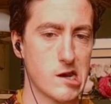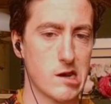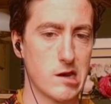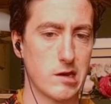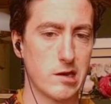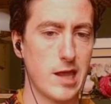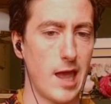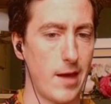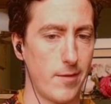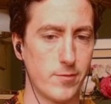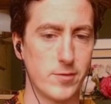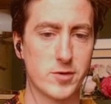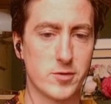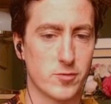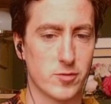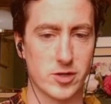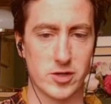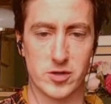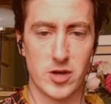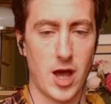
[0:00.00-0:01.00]

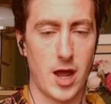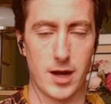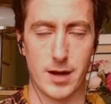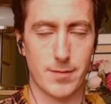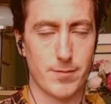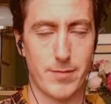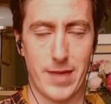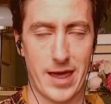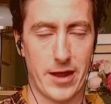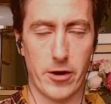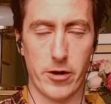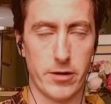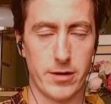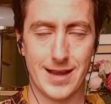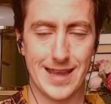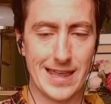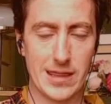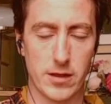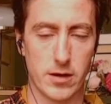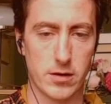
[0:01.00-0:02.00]
not better
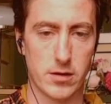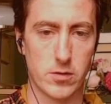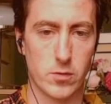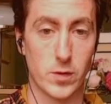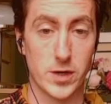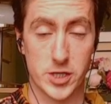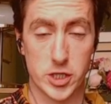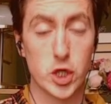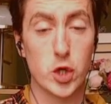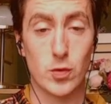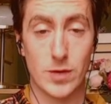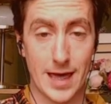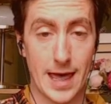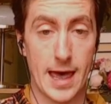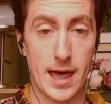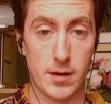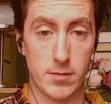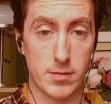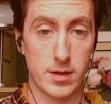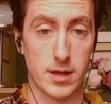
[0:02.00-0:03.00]
either, which you
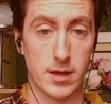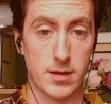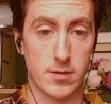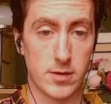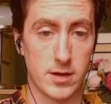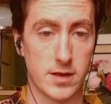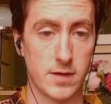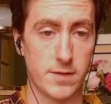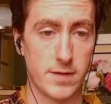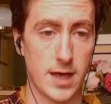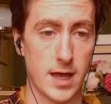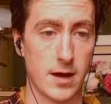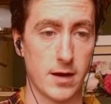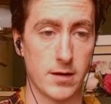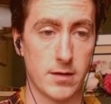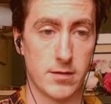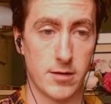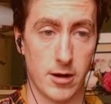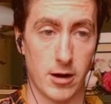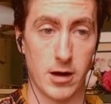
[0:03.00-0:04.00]
can be in the
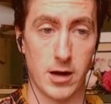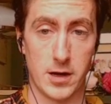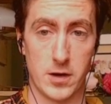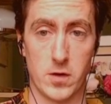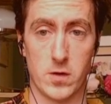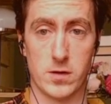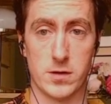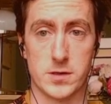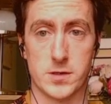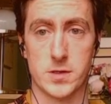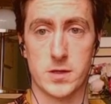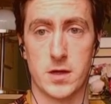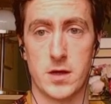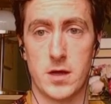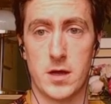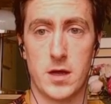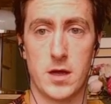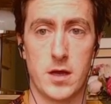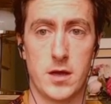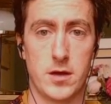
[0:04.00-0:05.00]
Vienna early doors.
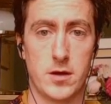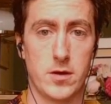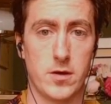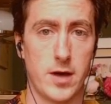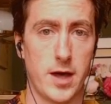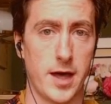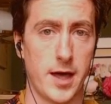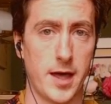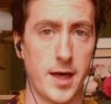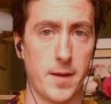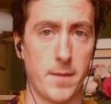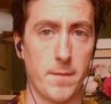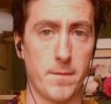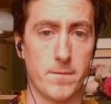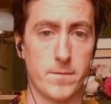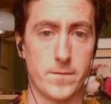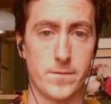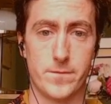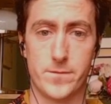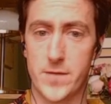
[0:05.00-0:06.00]
Very,
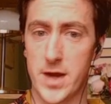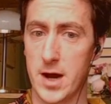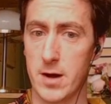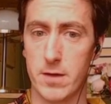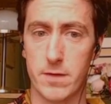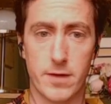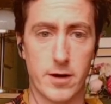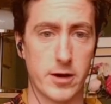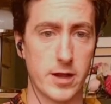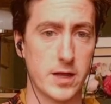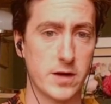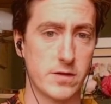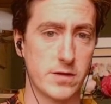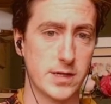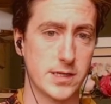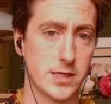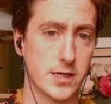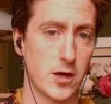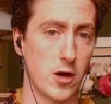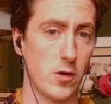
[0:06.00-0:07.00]
very
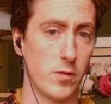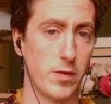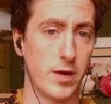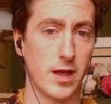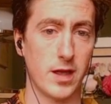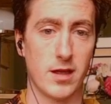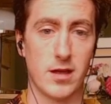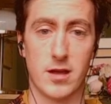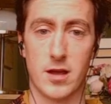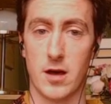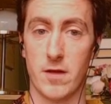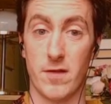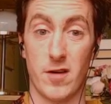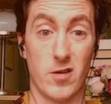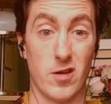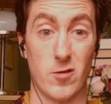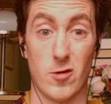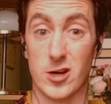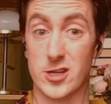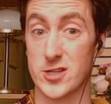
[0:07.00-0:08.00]
interesting opening. I've
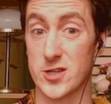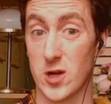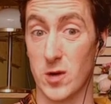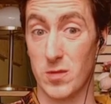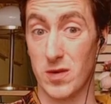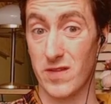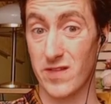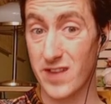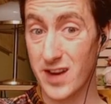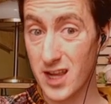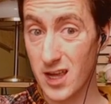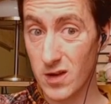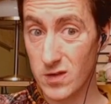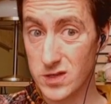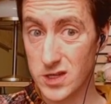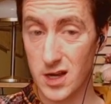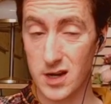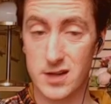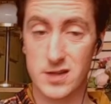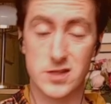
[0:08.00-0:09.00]
only watched a couple of
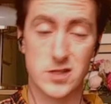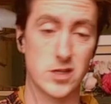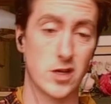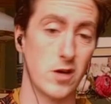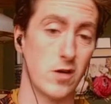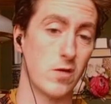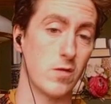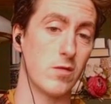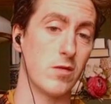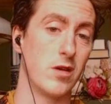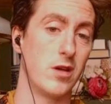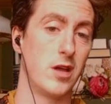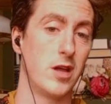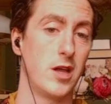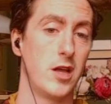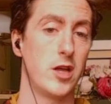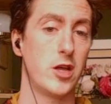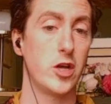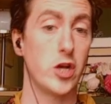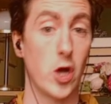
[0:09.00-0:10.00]
videos on it, so
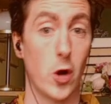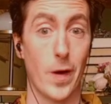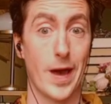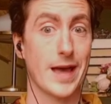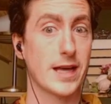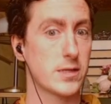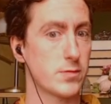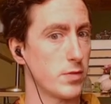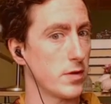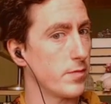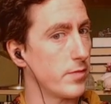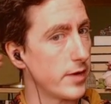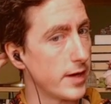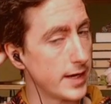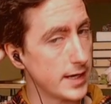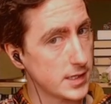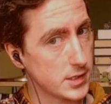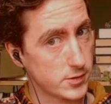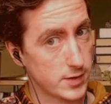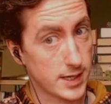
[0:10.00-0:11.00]
no expert by
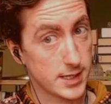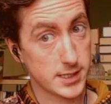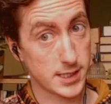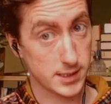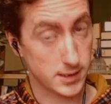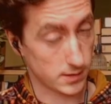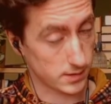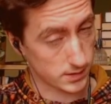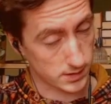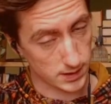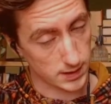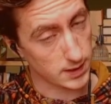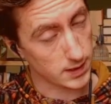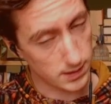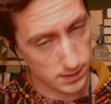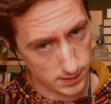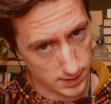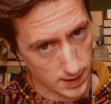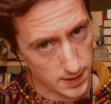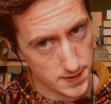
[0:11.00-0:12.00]
any stretch, as you'll
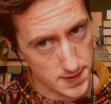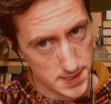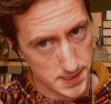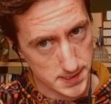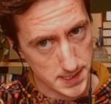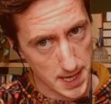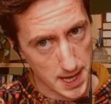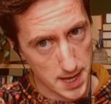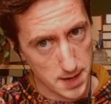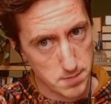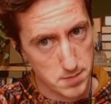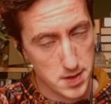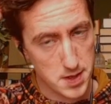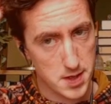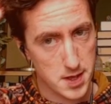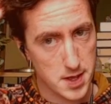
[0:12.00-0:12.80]
see in this game.